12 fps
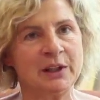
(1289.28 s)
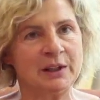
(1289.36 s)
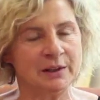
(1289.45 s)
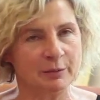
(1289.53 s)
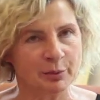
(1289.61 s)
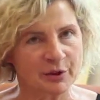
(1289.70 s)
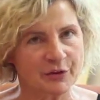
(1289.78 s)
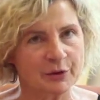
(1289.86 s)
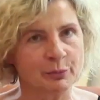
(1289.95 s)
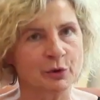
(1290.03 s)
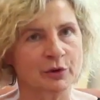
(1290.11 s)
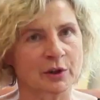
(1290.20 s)
or hold a
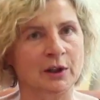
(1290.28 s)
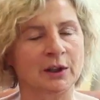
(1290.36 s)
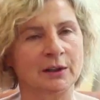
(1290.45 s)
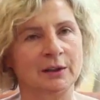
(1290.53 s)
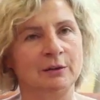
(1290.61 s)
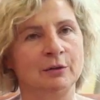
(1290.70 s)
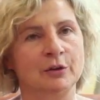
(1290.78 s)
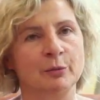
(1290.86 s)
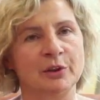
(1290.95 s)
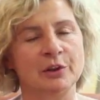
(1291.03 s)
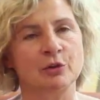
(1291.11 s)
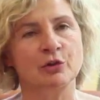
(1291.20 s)
conversation with
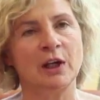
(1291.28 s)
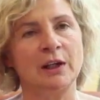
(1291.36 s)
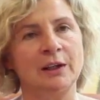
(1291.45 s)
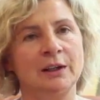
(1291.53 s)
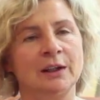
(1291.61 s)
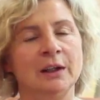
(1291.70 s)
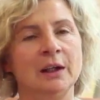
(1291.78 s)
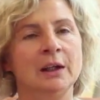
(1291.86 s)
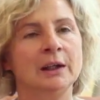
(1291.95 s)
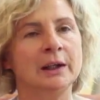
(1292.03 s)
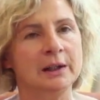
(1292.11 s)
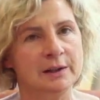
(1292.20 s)
them. Now,
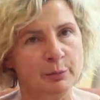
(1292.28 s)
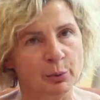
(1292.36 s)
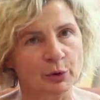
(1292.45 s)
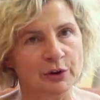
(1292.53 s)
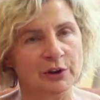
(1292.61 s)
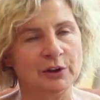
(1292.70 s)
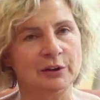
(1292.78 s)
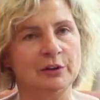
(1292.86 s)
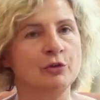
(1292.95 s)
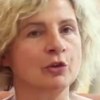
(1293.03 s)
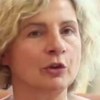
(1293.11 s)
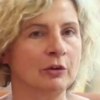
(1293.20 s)
let us
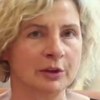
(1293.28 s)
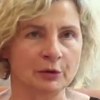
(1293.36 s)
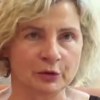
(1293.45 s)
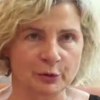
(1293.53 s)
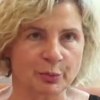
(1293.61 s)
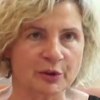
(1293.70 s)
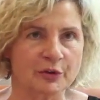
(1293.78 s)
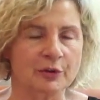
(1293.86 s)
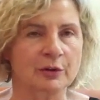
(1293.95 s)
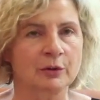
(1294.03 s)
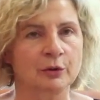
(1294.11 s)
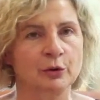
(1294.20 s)
speak a bit
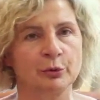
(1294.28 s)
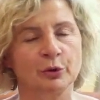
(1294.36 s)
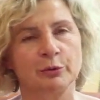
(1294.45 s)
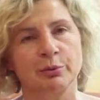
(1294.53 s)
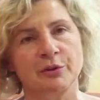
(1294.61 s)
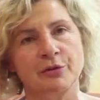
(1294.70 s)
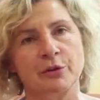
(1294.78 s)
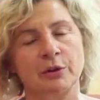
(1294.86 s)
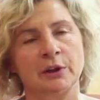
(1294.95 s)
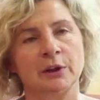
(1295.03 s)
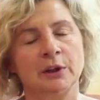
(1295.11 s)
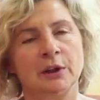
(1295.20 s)
about the
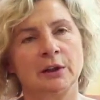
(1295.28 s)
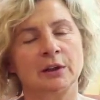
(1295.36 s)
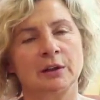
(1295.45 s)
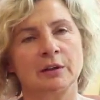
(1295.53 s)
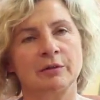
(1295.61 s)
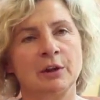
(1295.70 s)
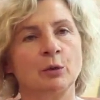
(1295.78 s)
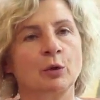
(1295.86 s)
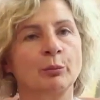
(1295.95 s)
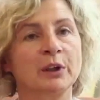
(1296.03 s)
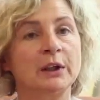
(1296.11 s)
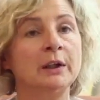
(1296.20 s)
Italian community
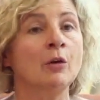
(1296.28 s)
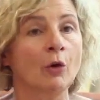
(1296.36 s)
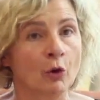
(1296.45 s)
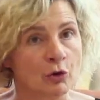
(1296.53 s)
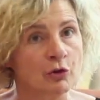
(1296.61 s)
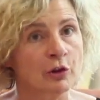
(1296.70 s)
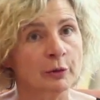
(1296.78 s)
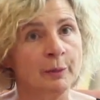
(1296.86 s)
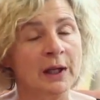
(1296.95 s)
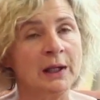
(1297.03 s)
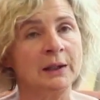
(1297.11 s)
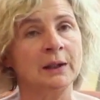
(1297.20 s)
in Berlin.
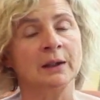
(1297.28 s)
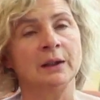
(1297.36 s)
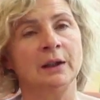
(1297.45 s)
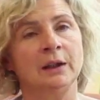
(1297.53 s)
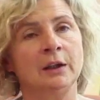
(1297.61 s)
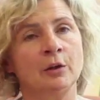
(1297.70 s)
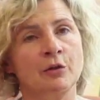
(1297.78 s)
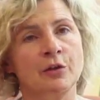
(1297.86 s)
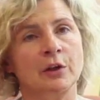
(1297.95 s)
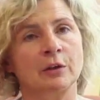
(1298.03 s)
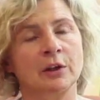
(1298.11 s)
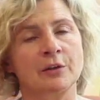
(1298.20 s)
Can
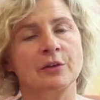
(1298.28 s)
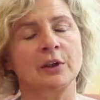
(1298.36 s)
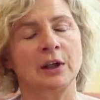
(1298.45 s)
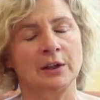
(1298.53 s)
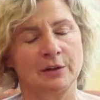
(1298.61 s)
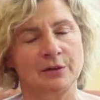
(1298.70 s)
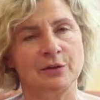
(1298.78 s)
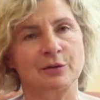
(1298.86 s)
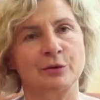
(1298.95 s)
you see